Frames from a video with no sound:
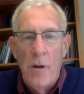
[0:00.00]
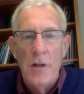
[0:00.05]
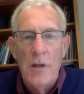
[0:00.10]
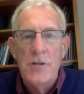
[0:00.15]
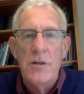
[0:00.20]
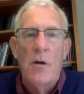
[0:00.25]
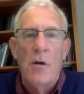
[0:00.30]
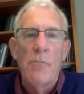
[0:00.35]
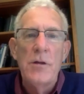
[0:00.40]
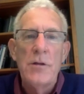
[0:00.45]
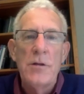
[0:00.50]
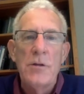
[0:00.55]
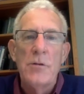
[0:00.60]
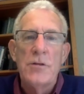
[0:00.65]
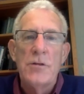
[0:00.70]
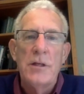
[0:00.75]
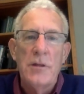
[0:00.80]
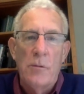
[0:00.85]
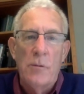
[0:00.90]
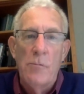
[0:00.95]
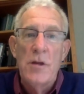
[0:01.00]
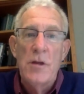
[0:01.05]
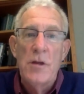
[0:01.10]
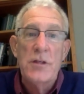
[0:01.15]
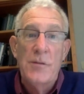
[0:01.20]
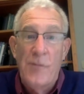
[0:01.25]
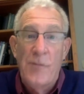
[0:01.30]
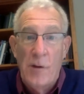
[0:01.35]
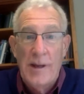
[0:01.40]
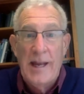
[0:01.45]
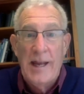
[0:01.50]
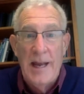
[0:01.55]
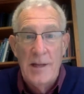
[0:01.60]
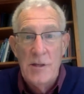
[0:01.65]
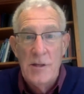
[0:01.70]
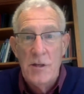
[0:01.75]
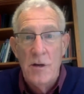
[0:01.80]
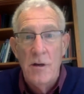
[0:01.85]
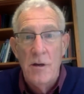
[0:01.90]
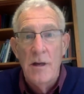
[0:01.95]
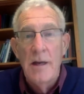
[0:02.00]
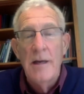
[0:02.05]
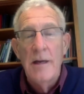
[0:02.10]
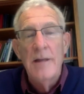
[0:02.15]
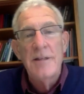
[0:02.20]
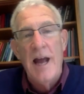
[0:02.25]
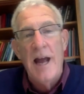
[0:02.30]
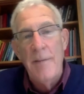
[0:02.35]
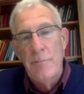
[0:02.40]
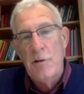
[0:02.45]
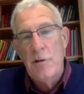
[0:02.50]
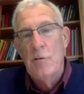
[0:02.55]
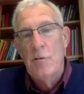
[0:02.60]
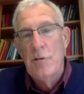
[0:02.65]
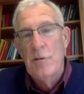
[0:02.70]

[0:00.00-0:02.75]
also reducing the risk for cancer, type 2